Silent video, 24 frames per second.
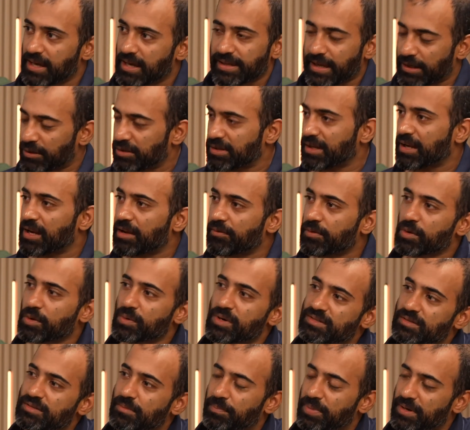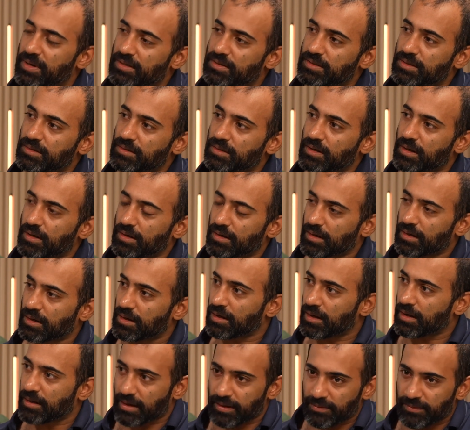Can you tell our viewers
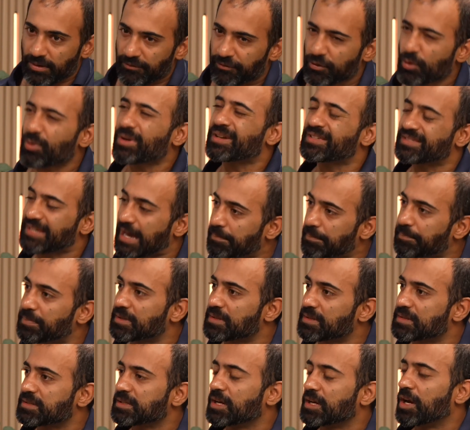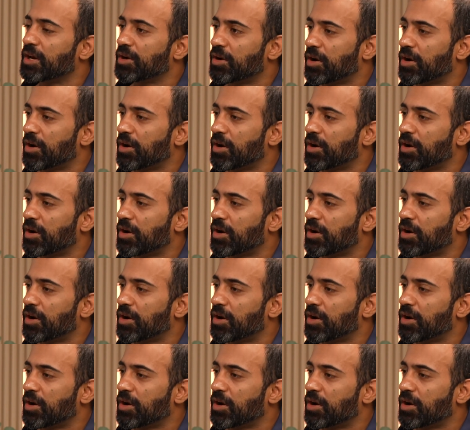a few examples